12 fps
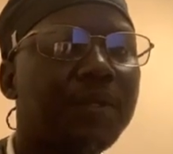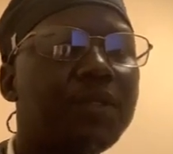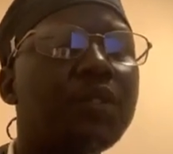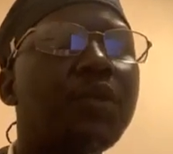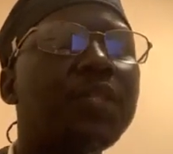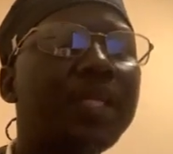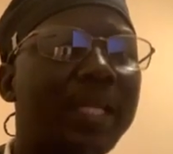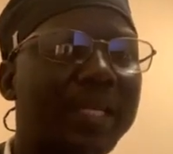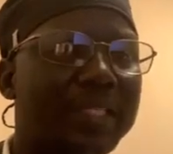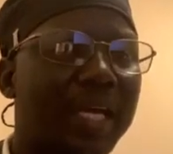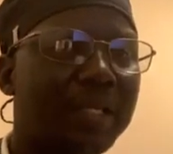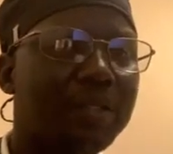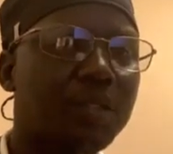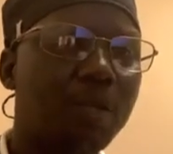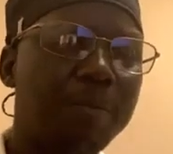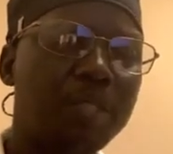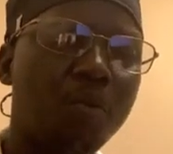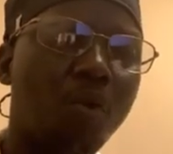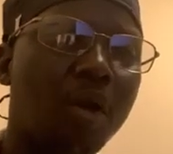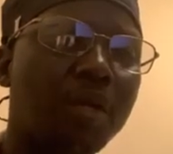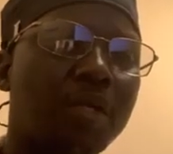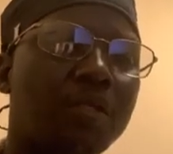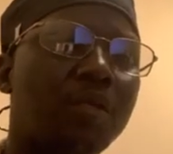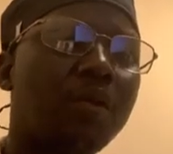so thing like that so mi chi go ka
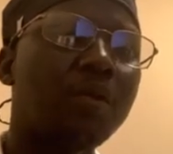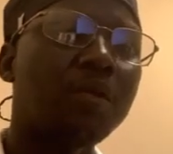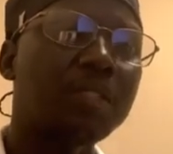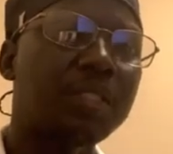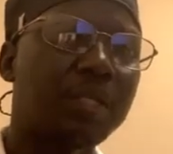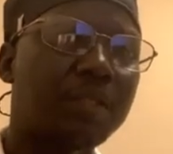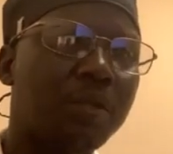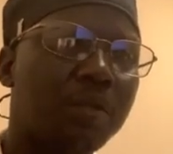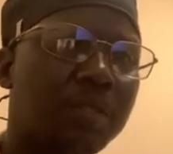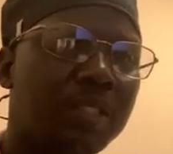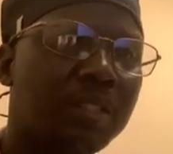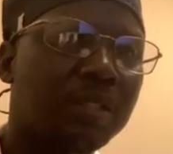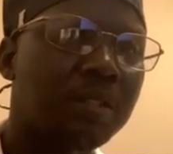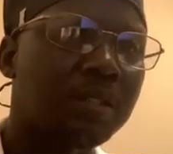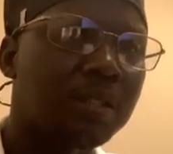doctor ji